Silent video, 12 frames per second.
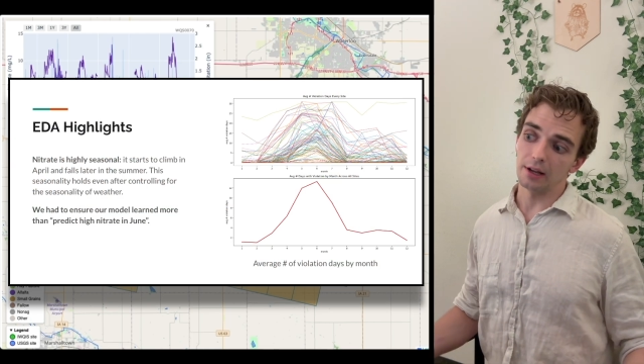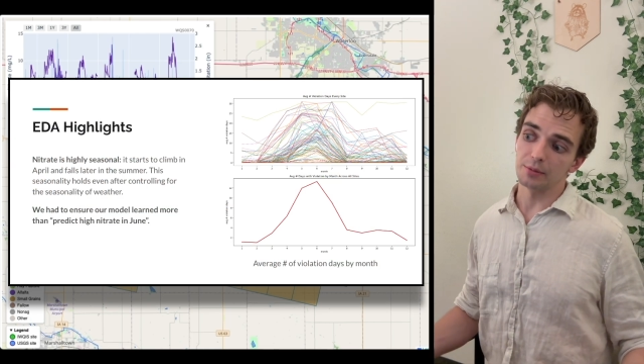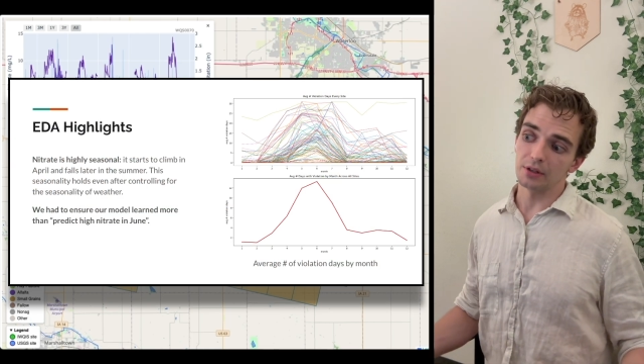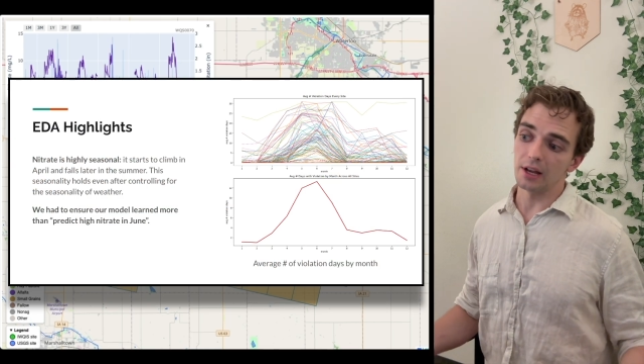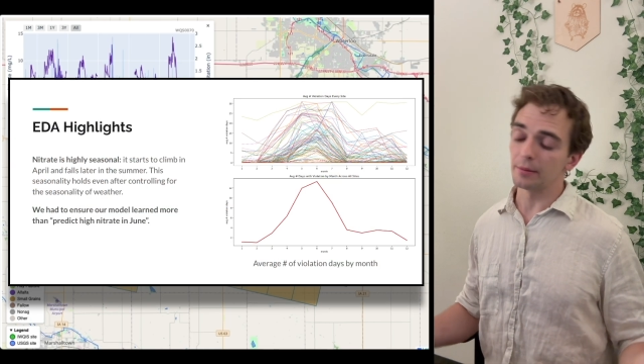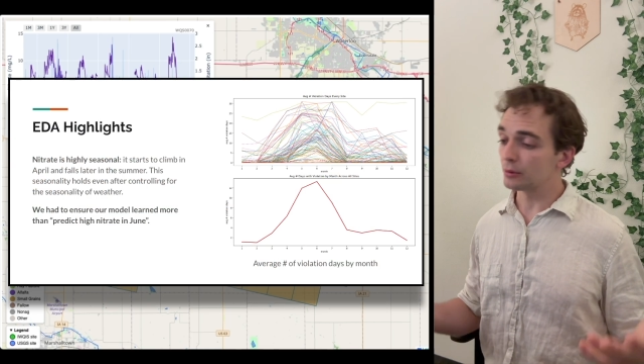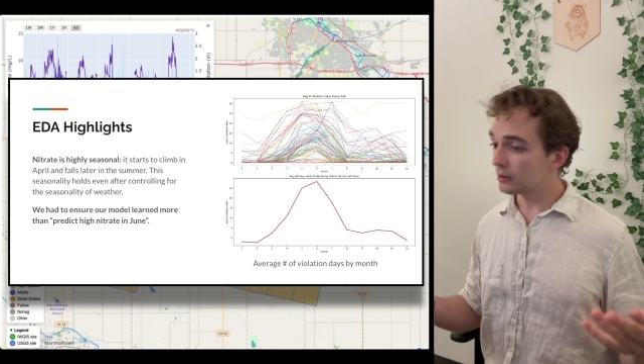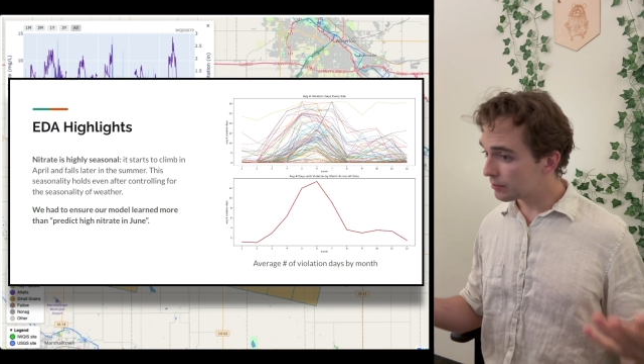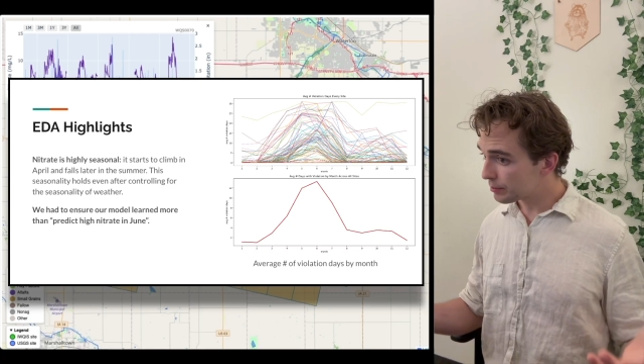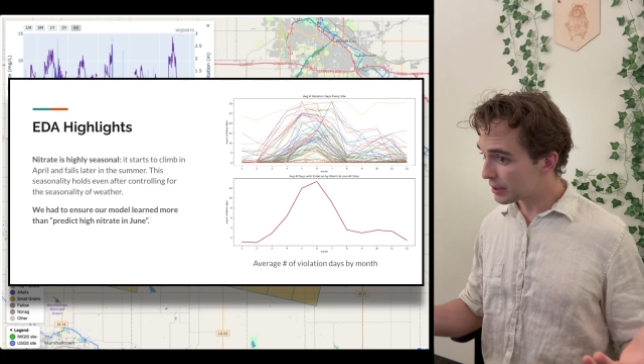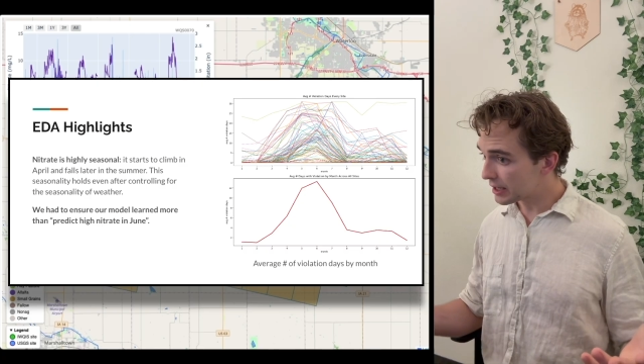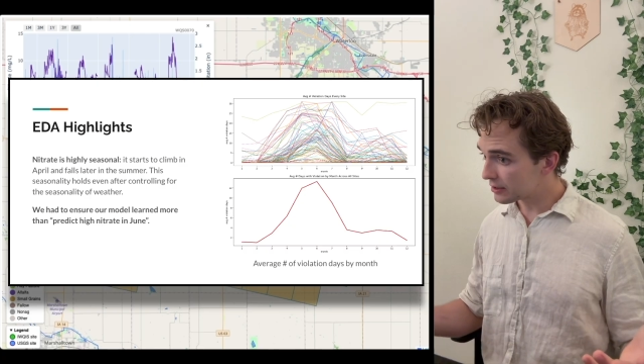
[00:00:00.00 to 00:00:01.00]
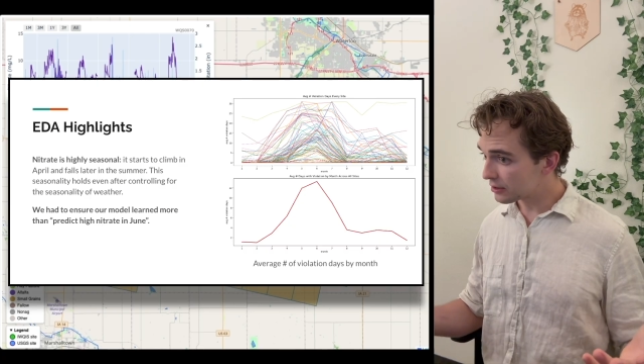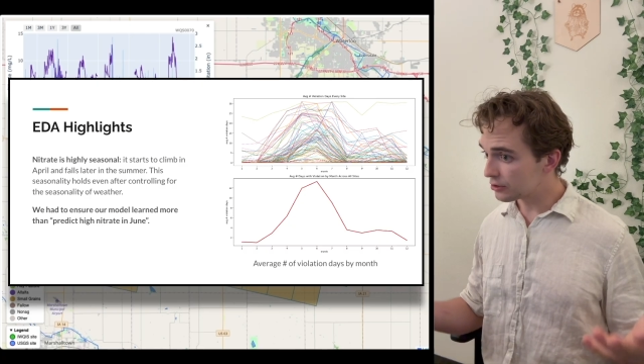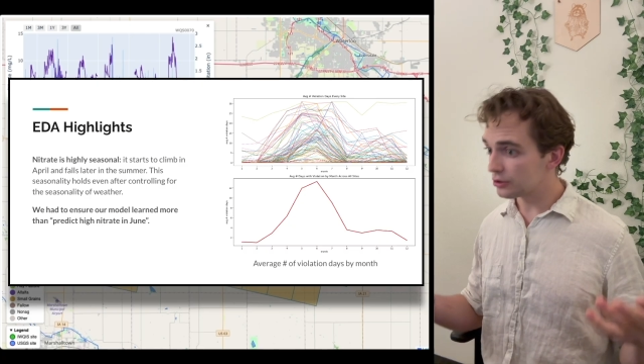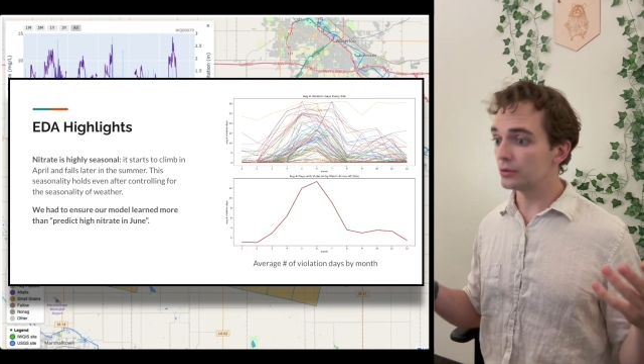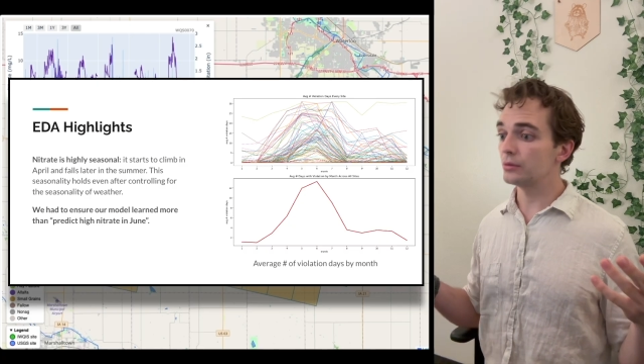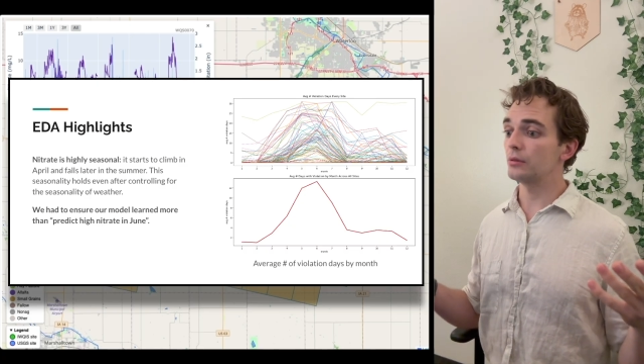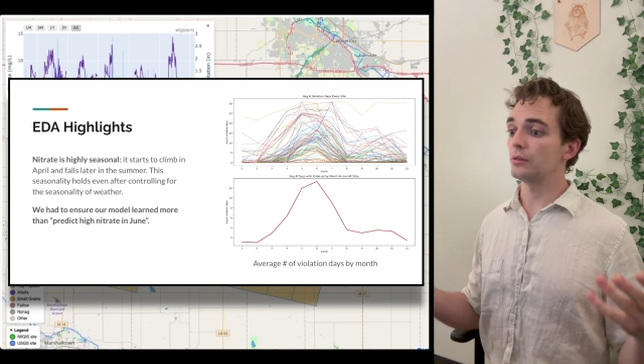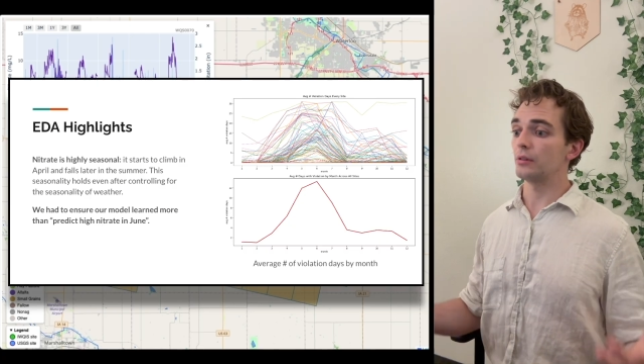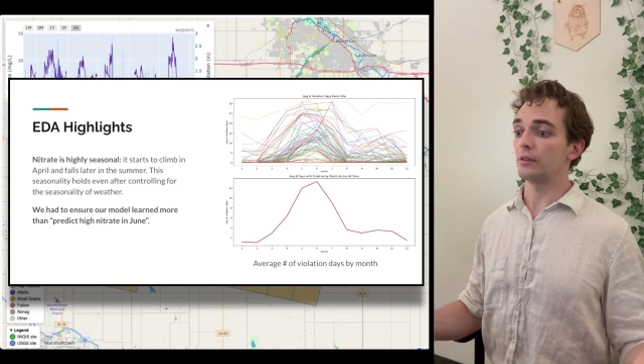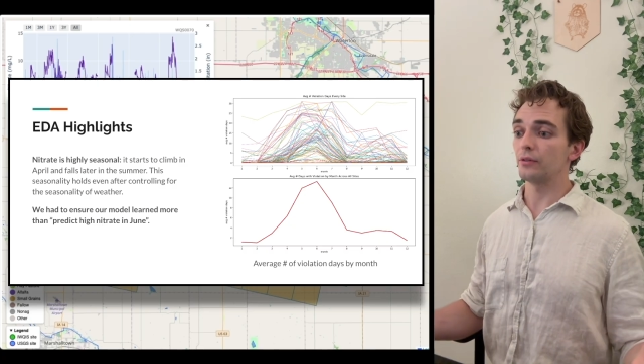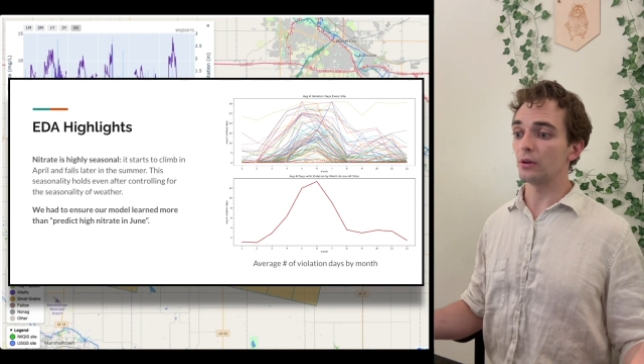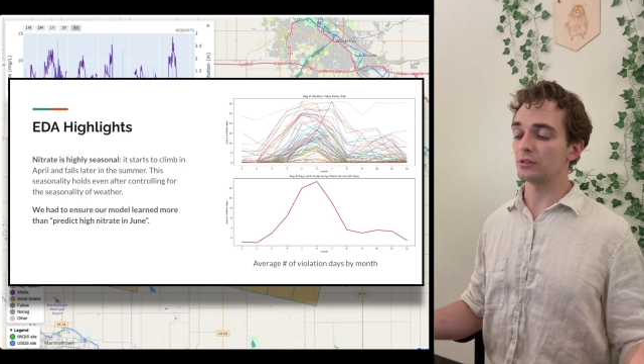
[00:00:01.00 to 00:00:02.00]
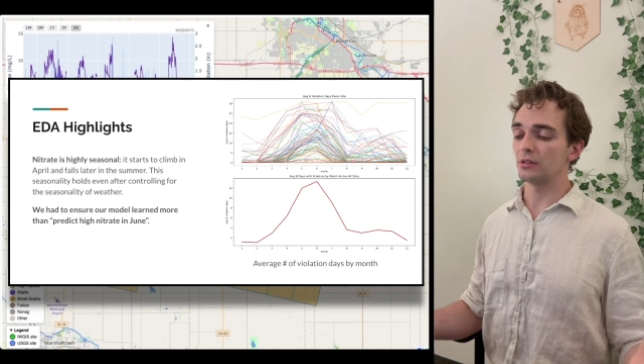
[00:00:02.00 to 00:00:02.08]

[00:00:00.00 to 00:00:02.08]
It climbs in April, peaks in June,